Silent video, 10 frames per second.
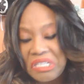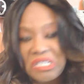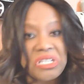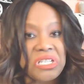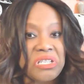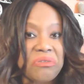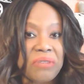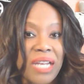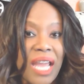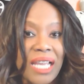She's
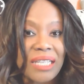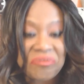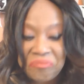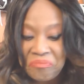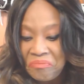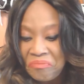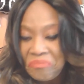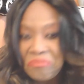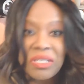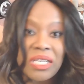29,
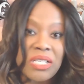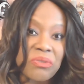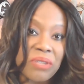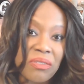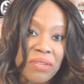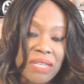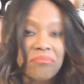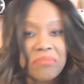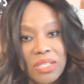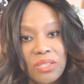he's 23,
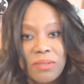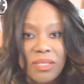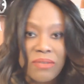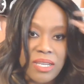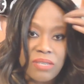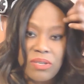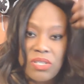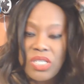not too much of age range.